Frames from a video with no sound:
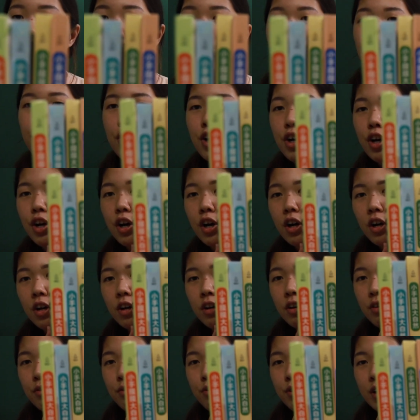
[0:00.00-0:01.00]

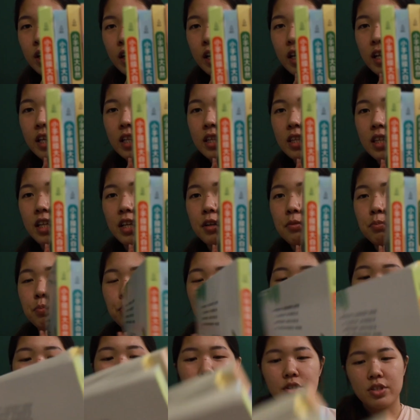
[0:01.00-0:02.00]
4 really thick
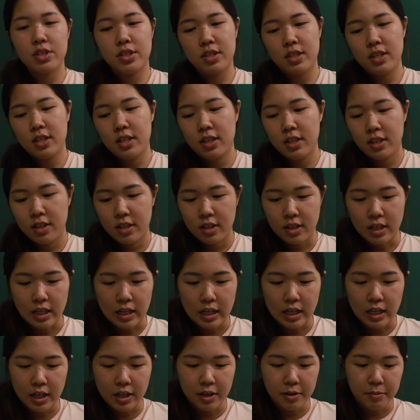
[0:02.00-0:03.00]
books,
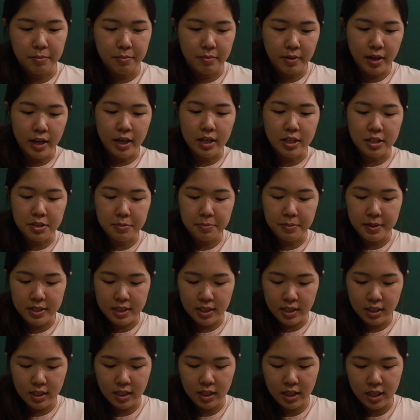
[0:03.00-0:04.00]
and it's
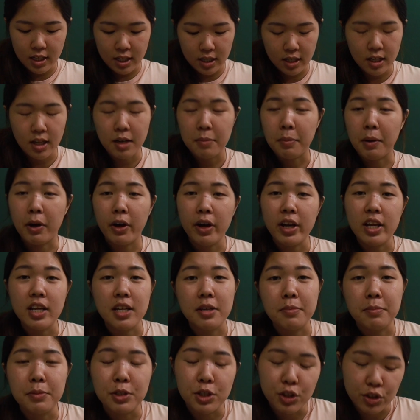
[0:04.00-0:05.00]
basically about
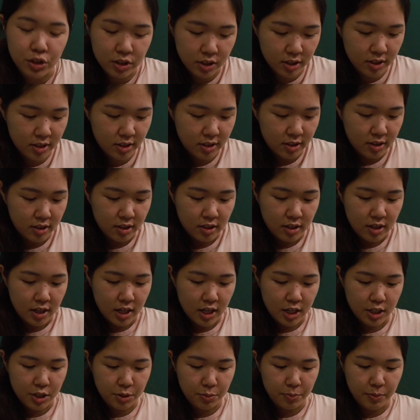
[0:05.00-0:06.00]
animals
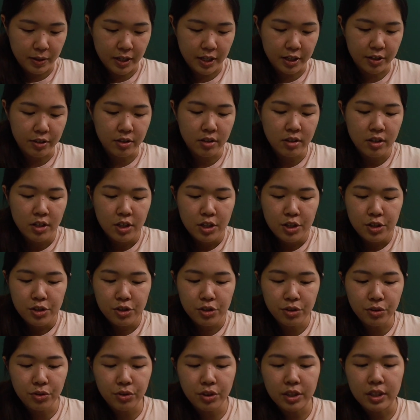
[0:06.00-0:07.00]
as well.
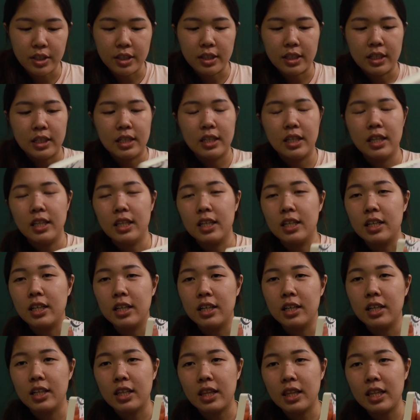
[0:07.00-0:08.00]
So the
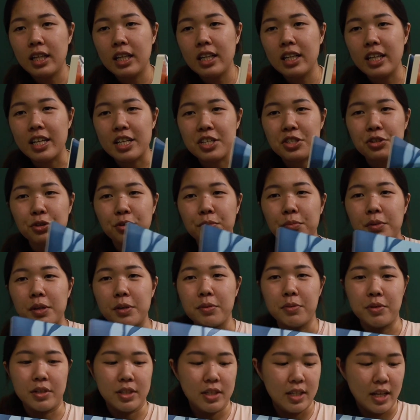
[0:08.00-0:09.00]
thing that sold me
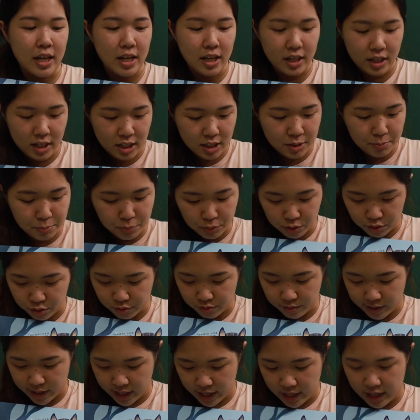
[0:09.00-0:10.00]
was that these books,
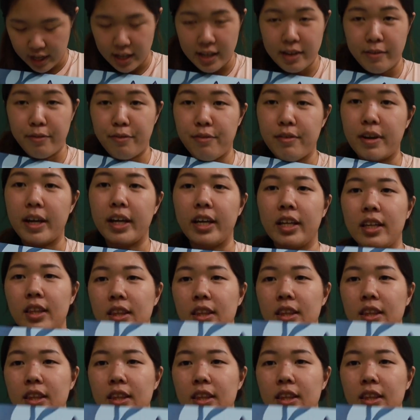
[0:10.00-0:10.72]
right, have like